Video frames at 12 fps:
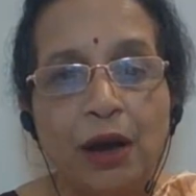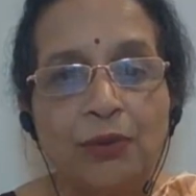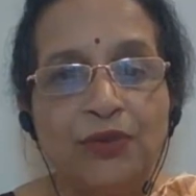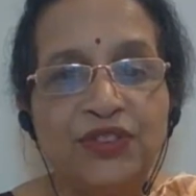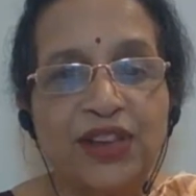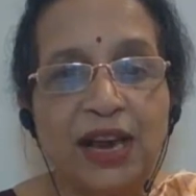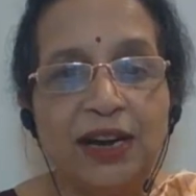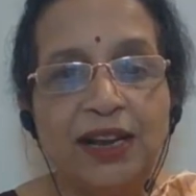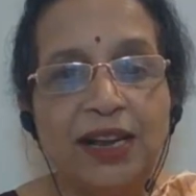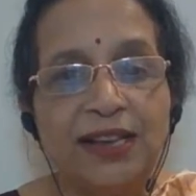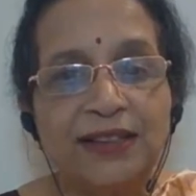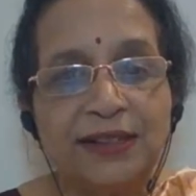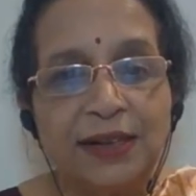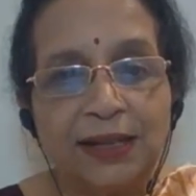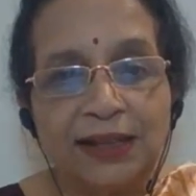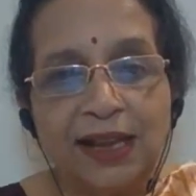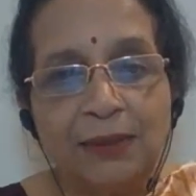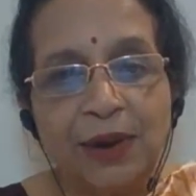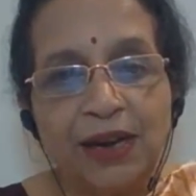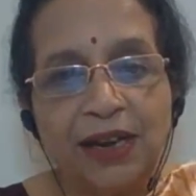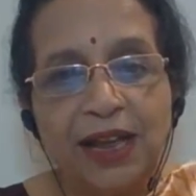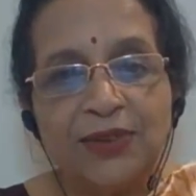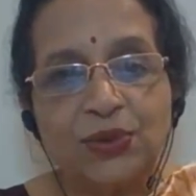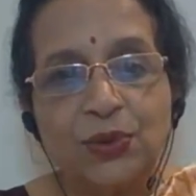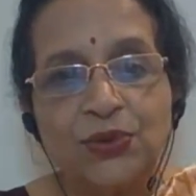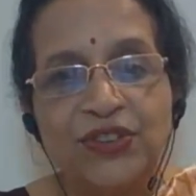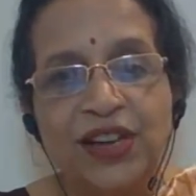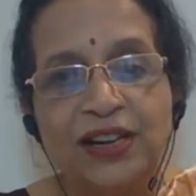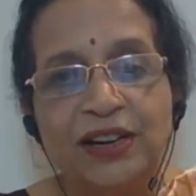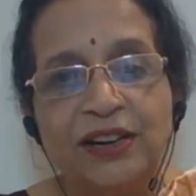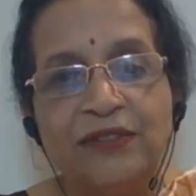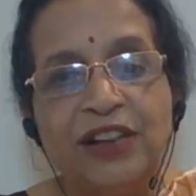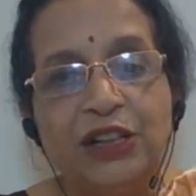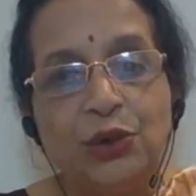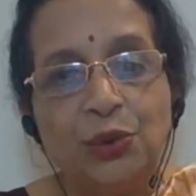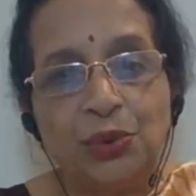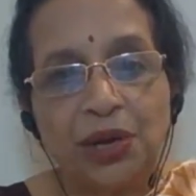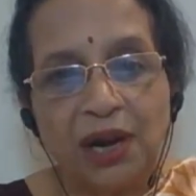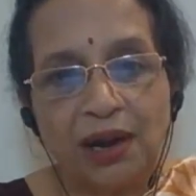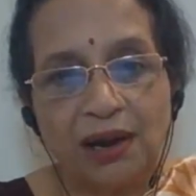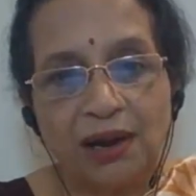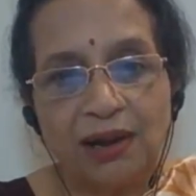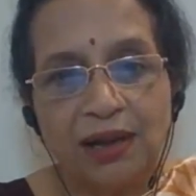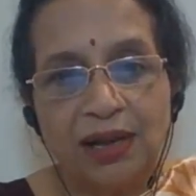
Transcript: outside is nothing but associated with dukkha.